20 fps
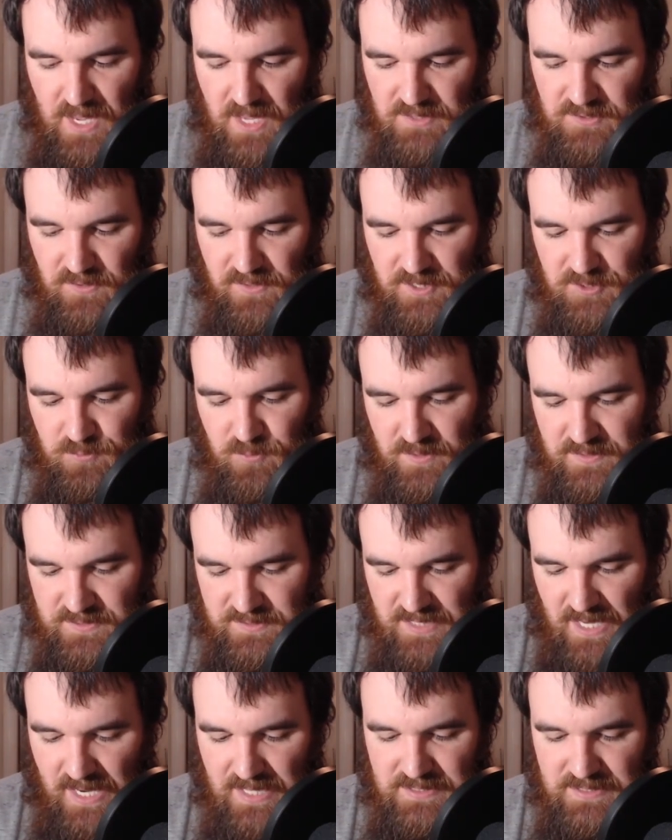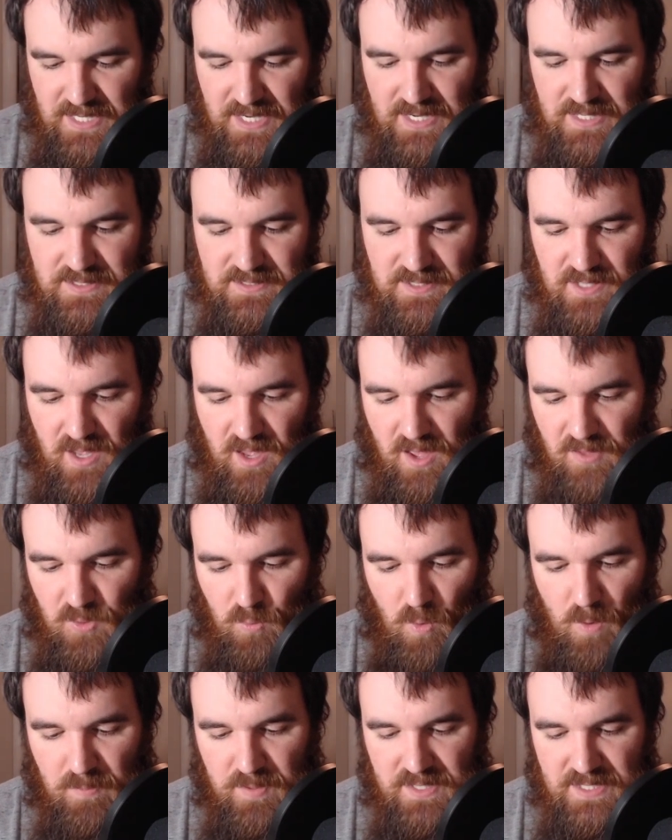So, this one says it is uh, The
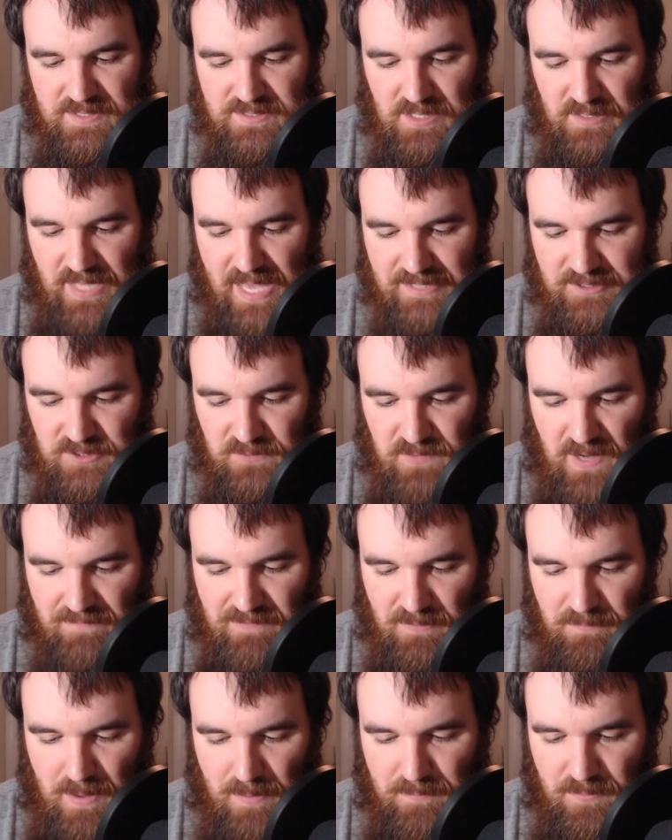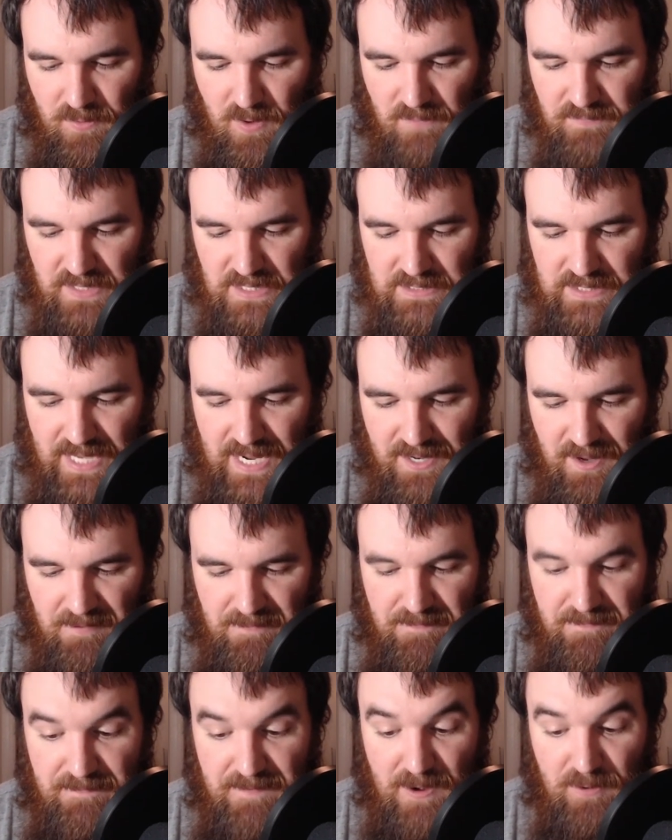Woman is the last last surviving member of a clan
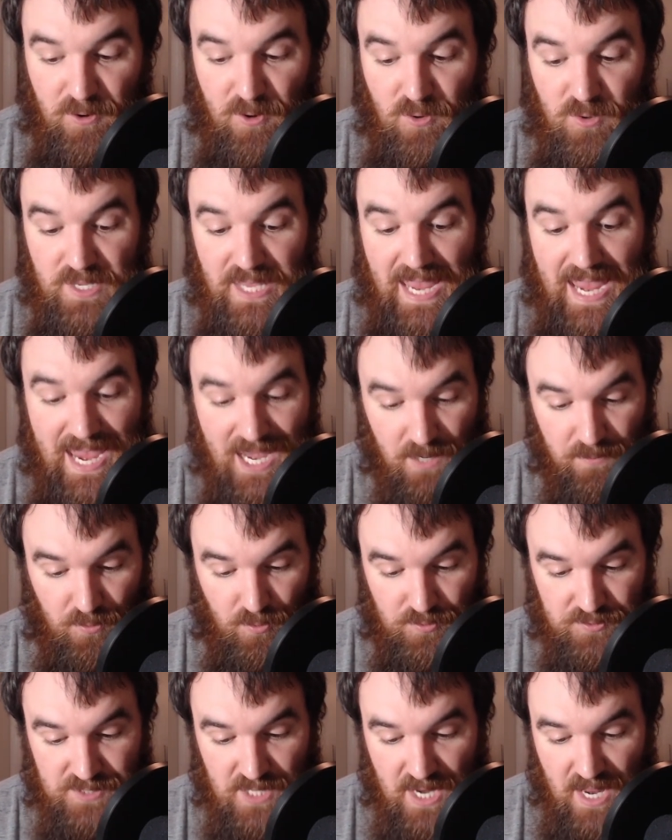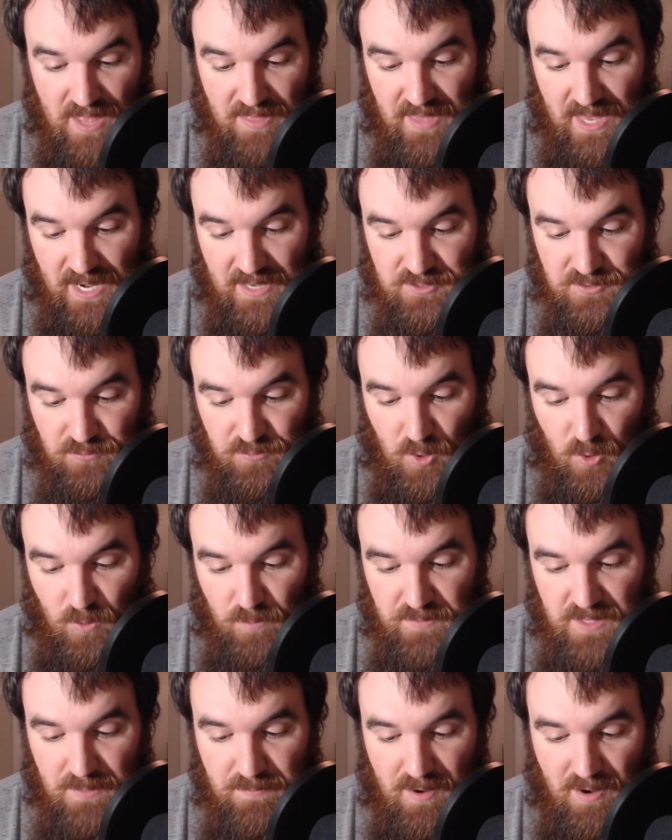of feral cannibals that has
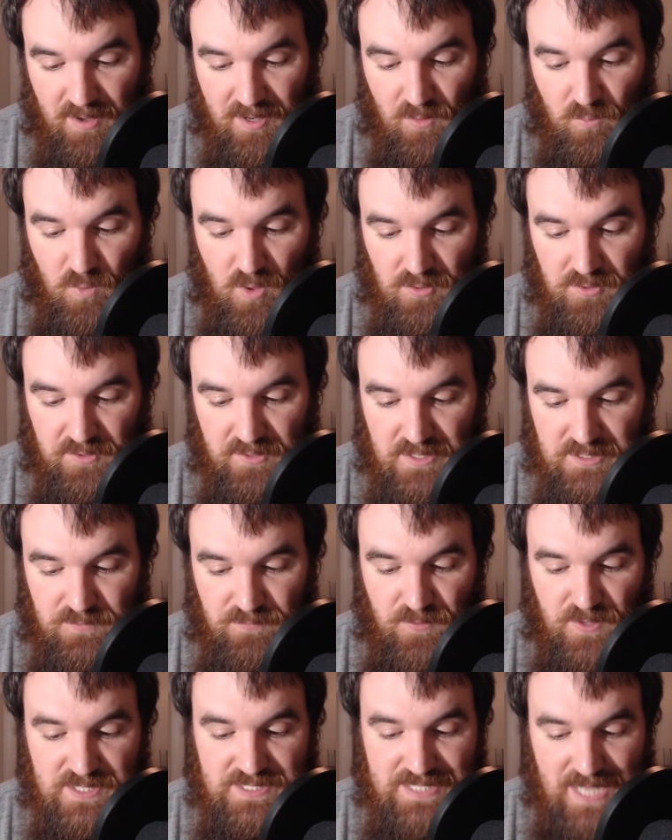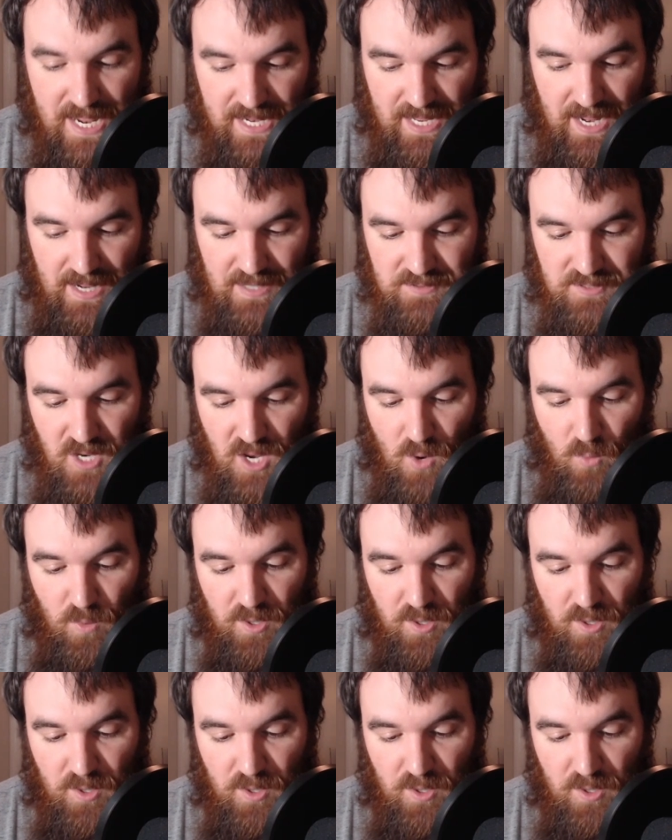roamed the American wilderness for decades.